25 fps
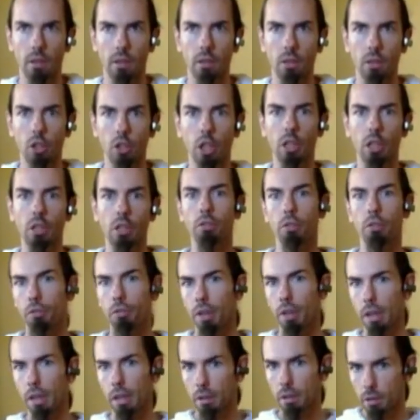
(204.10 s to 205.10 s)
chain of
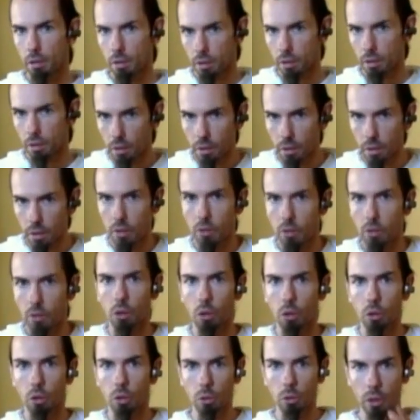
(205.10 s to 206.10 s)
event to
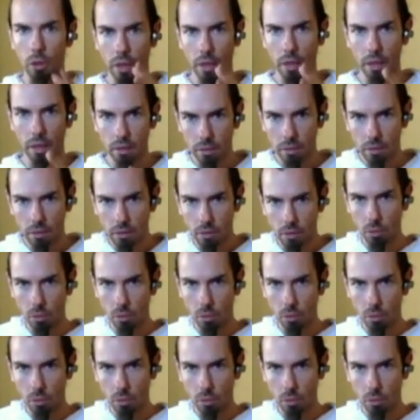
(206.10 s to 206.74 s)
create